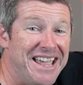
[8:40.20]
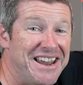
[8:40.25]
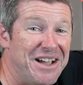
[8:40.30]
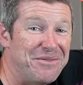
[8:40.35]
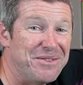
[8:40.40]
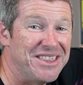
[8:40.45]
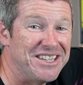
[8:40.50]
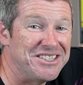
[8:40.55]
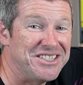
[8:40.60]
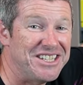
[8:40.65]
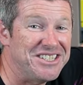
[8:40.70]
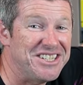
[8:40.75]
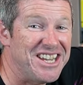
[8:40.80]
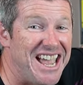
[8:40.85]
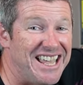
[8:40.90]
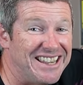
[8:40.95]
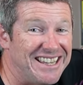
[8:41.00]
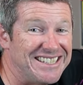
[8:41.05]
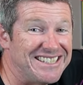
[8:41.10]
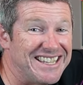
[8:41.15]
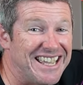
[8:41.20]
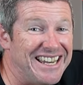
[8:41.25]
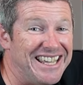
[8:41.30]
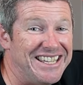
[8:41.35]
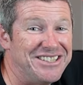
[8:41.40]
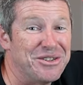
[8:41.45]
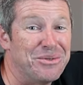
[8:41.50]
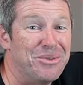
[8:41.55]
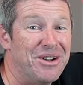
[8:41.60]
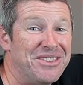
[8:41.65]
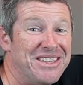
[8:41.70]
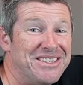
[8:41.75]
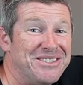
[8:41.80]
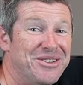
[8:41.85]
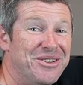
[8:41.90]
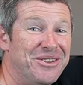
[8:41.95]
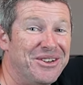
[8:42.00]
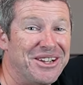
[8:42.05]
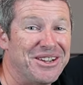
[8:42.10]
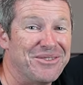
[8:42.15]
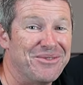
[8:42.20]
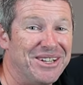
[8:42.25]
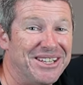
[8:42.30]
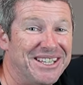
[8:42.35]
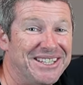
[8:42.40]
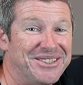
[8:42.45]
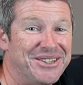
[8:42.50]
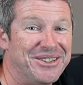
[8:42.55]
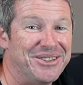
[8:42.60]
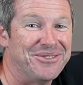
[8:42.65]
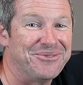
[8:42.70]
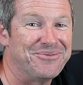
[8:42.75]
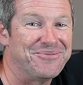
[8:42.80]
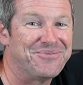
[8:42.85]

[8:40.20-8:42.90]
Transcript: enough of the chit chat, let's get into what this unit can really do.